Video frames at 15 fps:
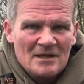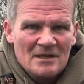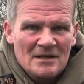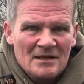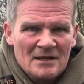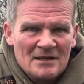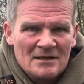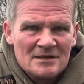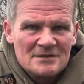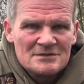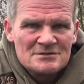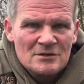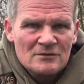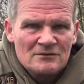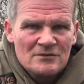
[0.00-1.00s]
Yeah,
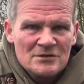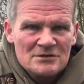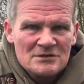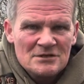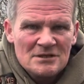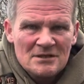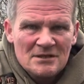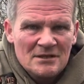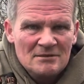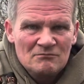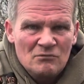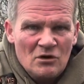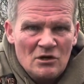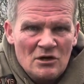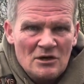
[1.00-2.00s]
2 fish
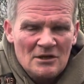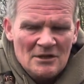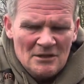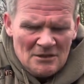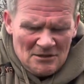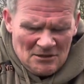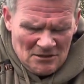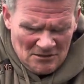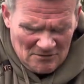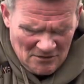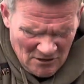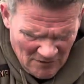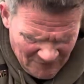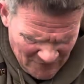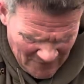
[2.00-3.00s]
in what,
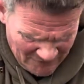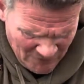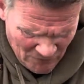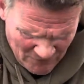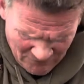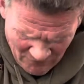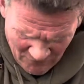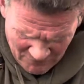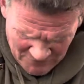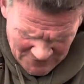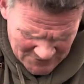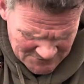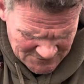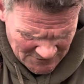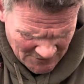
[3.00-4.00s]
half hour, 45
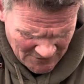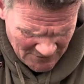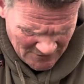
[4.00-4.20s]
minutes.